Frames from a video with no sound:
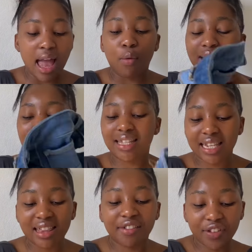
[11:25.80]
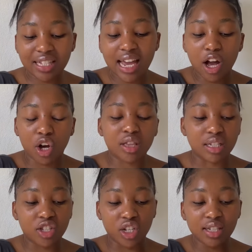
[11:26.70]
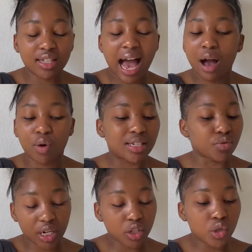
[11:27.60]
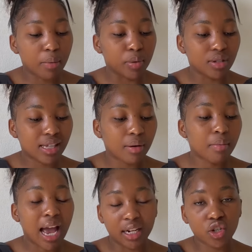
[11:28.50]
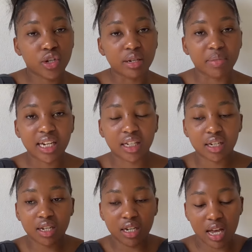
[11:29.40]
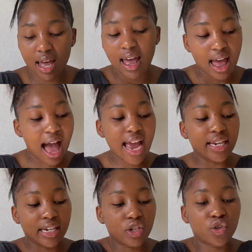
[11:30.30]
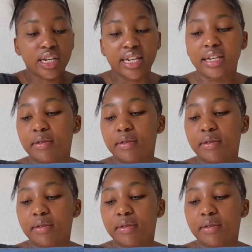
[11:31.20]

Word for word: When I say the first day I got these jeans, I was ready to abuse them. I literally meant it. I literally